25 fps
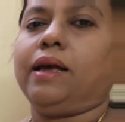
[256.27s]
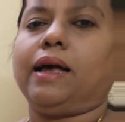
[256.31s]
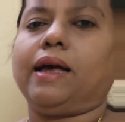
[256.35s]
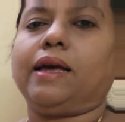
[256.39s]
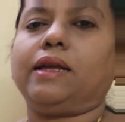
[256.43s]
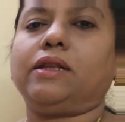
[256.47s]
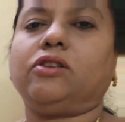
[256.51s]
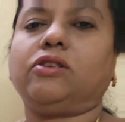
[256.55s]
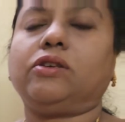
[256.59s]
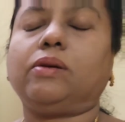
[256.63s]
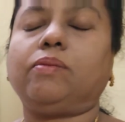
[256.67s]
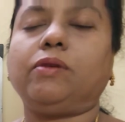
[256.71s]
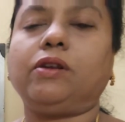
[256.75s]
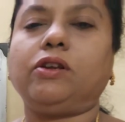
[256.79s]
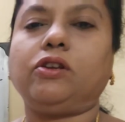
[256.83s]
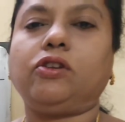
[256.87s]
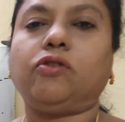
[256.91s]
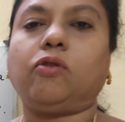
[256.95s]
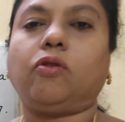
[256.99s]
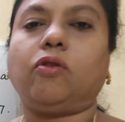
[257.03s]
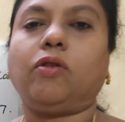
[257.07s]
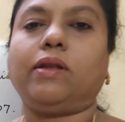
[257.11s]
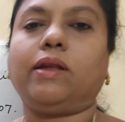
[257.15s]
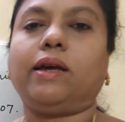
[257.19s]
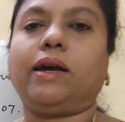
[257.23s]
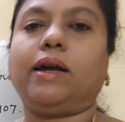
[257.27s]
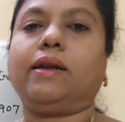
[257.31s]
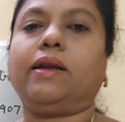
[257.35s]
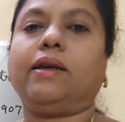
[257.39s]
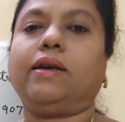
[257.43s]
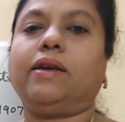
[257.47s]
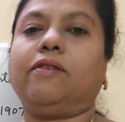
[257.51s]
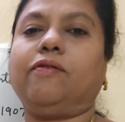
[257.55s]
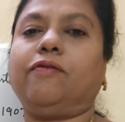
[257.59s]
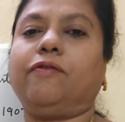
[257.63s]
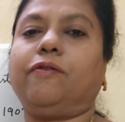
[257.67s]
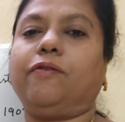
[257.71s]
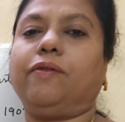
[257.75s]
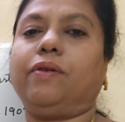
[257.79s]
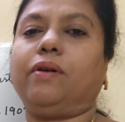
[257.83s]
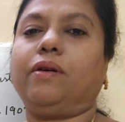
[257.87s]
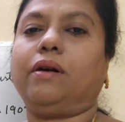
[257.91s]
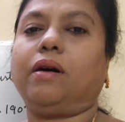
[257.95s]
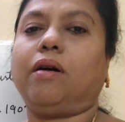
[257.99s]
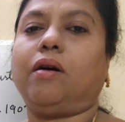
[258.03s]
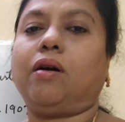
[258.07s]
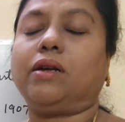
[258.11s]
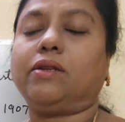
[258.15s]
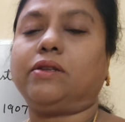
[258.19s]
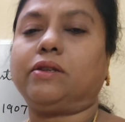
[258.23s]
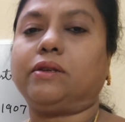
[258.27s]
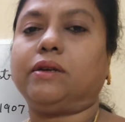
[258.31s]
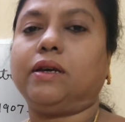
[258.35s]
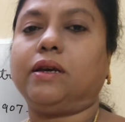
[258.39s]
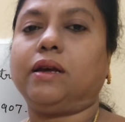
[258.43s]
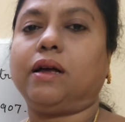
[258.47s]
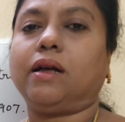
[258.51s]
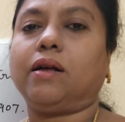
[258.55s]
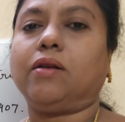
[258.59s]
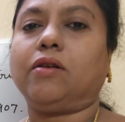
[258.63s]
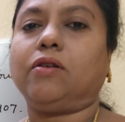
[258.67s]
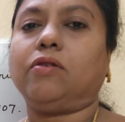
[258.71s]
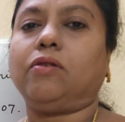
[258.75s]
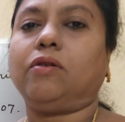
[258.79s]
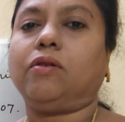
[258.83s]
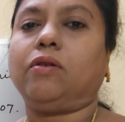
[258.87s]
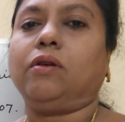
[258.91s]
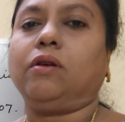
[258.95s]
and Germany told that if Austria